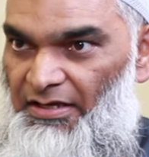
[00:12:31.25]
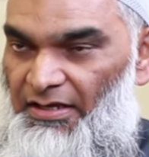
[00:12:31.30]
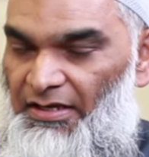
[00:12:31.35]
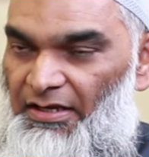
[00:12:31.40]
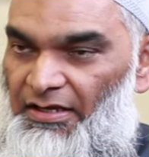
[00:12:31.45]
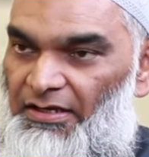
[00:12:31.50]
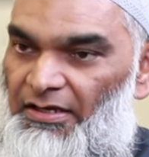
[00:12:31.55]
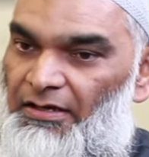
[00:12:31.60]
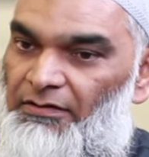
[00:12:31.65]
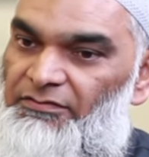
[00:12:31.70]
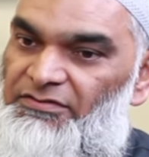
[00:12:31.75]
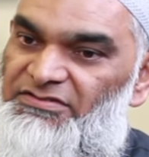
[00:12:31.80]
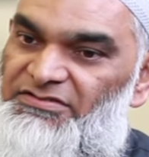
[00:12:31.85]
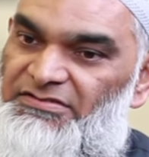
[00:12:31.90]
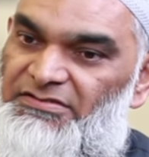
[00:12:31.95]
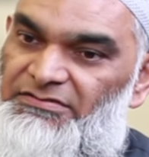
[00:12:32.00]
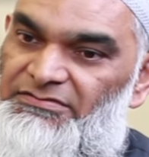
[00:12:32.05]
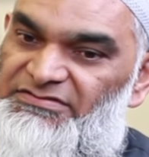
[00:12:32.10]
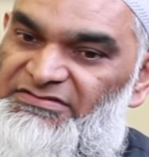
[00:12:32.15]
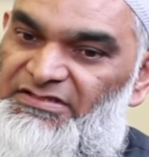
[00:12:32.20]
Wow. Now, uh,
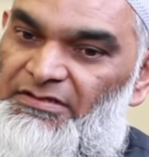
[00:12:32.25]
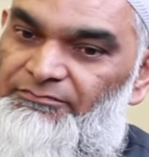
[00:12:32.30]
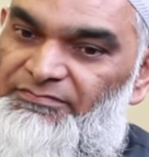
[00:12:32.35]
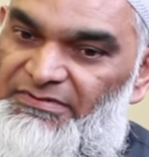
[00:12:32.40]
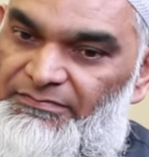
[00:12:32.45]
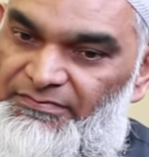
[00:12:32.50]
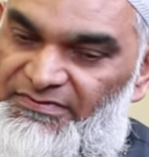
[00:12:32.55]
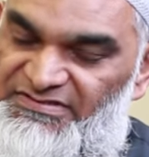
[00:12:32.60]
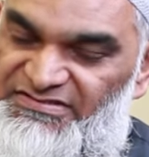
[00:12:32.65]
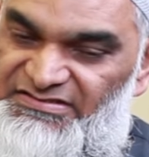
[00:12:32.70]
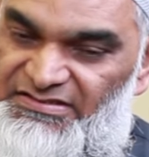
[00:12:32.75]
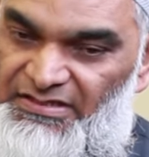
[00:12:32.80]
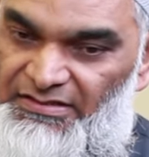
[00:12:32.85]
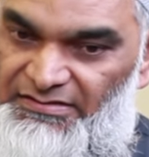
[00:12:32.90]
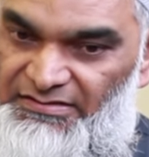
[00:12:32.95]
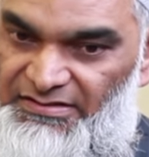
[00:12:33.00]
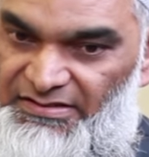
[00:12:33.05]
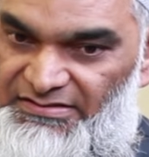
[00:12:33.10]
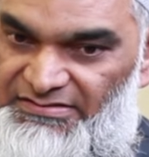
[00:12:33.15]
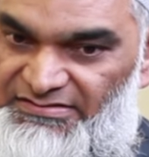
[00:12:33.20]
uh, some people
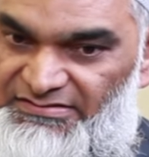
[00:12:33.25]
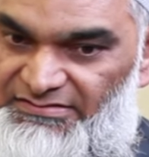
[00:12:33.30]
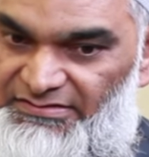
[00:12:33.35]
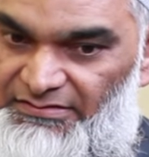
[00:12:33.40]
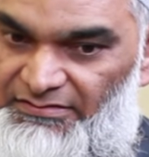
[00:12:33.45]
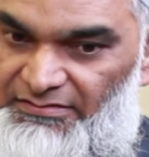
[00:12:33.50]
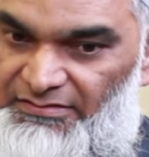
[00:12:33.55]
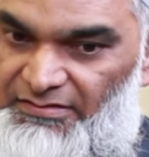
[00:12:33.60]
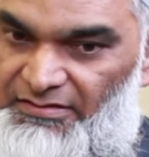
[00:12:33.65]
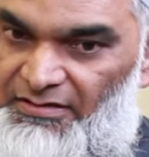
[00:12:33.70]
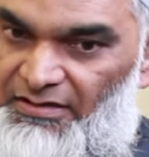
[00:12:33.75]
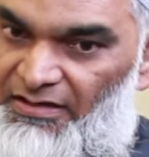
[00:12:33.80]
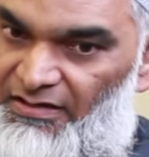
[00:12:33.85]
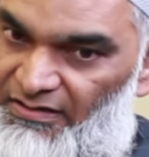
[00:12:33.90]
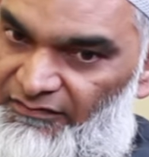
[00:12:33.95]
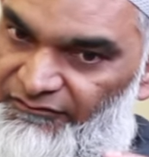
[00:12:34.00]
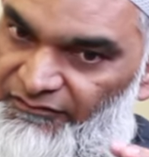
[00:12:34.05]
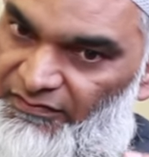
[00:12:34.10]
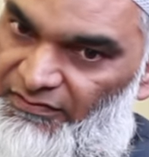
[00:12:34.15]
said that uh,